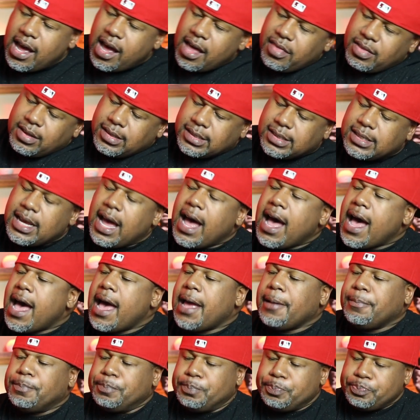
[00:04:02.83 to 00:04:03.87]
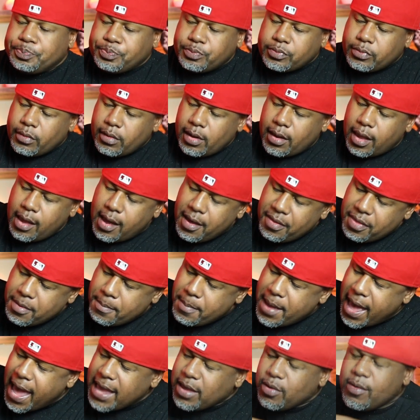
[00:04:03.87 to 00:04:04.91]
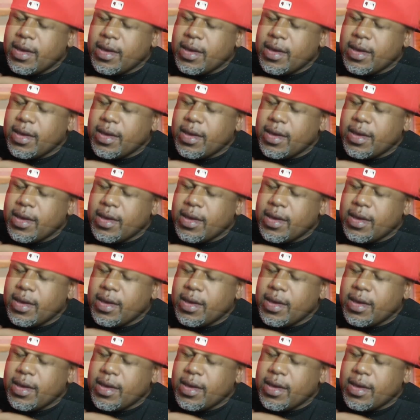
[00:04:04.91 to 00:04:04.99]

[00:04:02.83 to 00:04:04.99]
other side of the bag, you